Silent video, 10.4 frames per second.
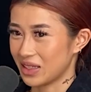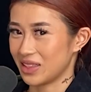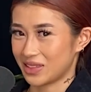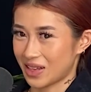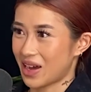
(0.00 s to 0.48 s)

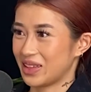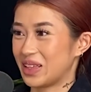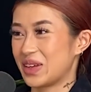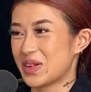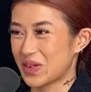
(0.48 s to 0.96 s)
it's not
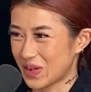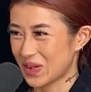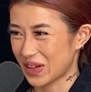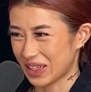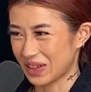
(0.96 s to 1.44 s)
legal
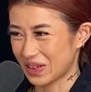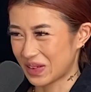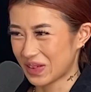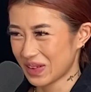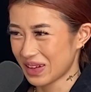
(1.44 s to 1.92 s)
what we
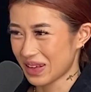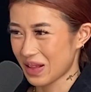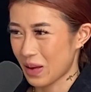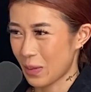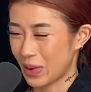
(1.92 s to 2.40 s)
do.
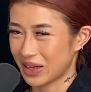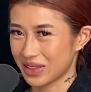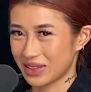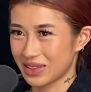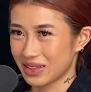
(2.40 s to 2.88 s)
But
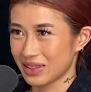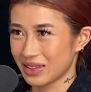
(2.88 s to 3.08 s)
it